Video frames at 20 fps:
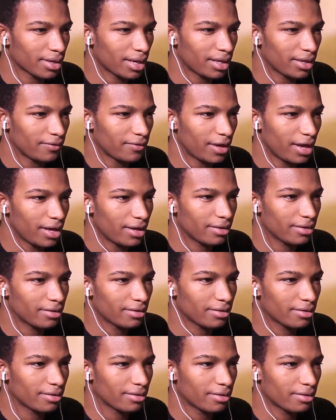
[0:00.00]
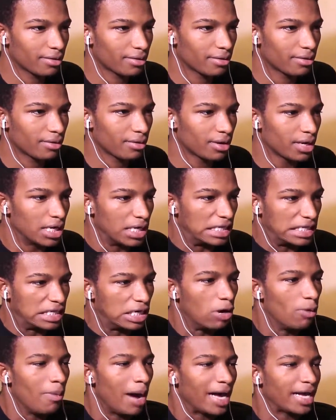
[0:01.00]
Can I live that?
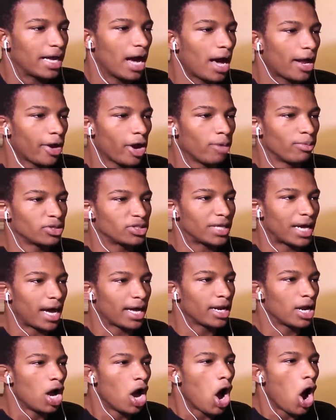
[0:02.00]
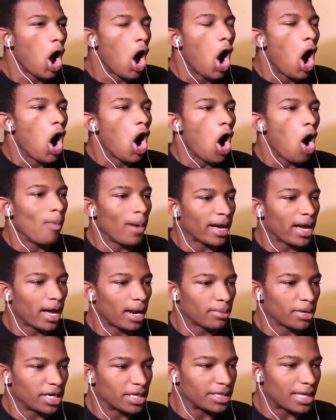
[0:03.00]
Oh my god, I almost died. Oh my
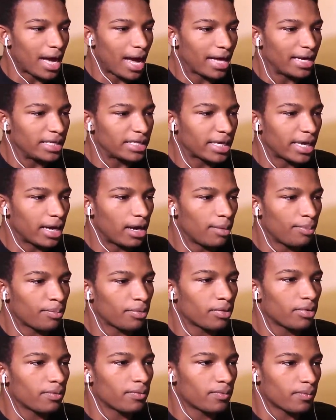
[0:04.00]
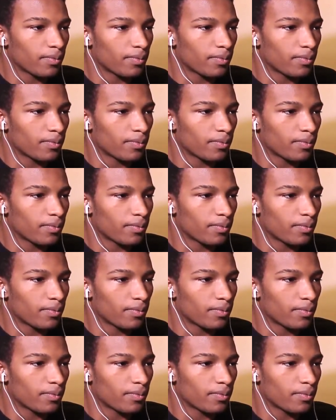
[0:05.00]
god, I'm gonna die. I need to get up.